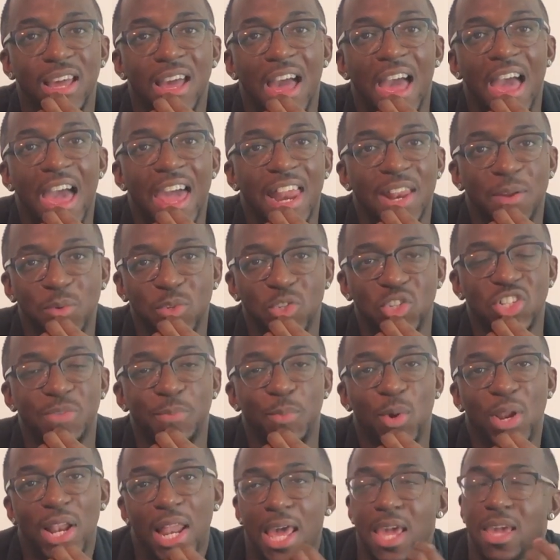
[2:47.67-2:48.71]
And it was just
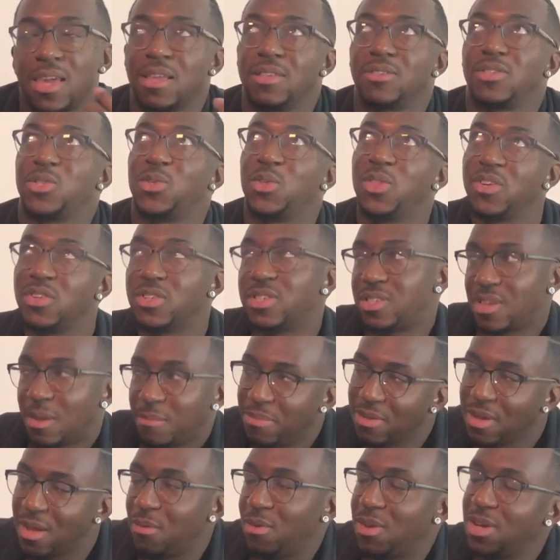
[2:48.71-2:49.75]
more like, so there's
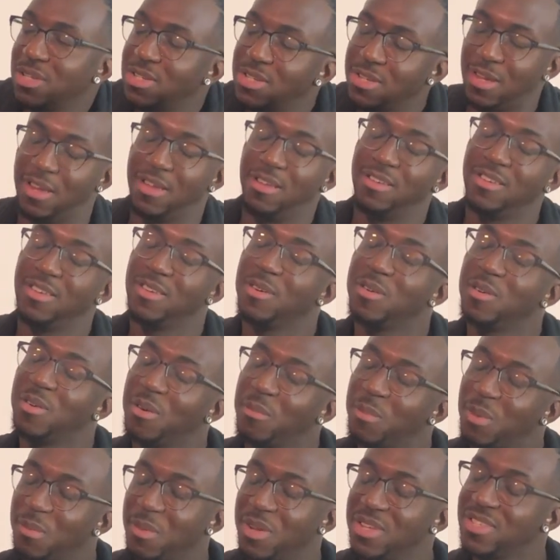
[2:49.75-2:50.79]
something I want to tell you
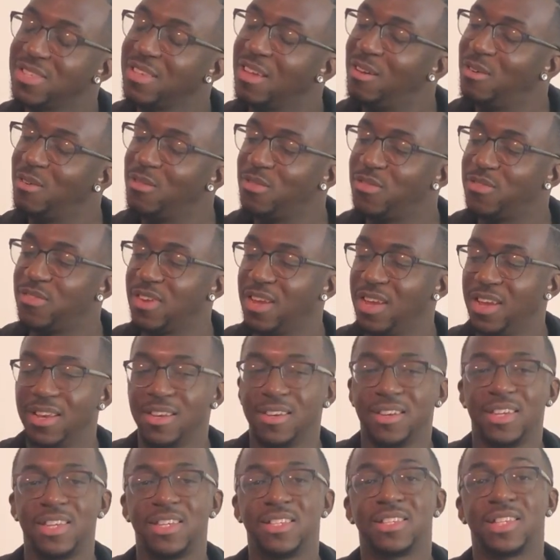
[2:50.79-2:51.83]
about myself.
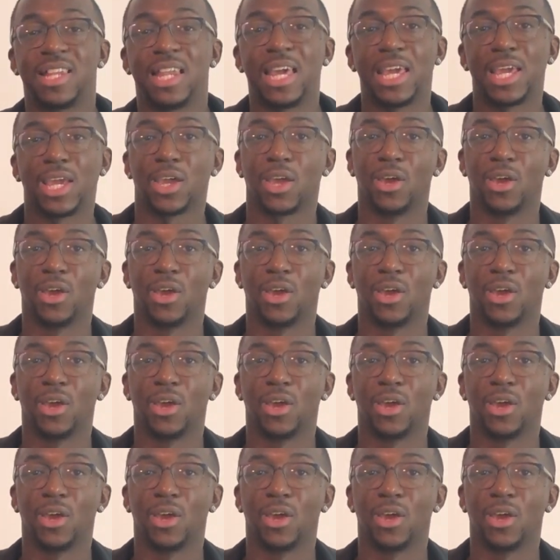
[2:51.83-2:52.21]
And he's like,